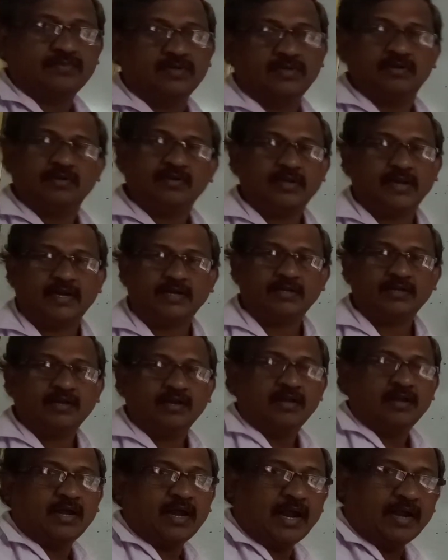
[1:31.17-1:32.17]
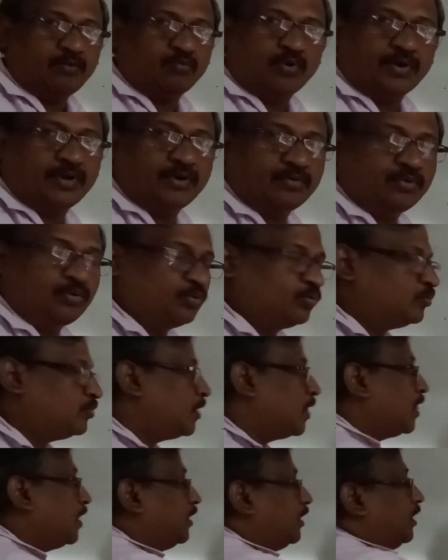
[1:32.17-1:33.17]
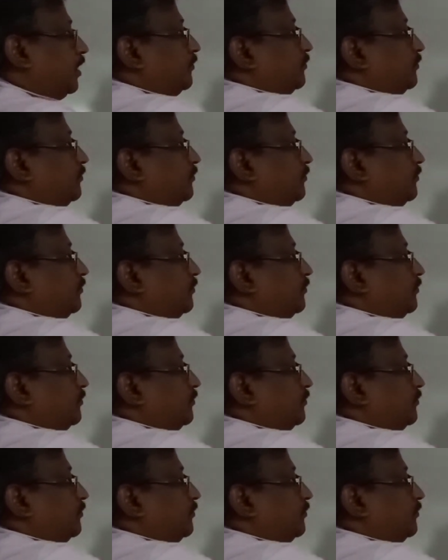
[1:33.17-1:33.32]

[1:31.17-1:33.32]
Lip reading: right? And what you have to do, if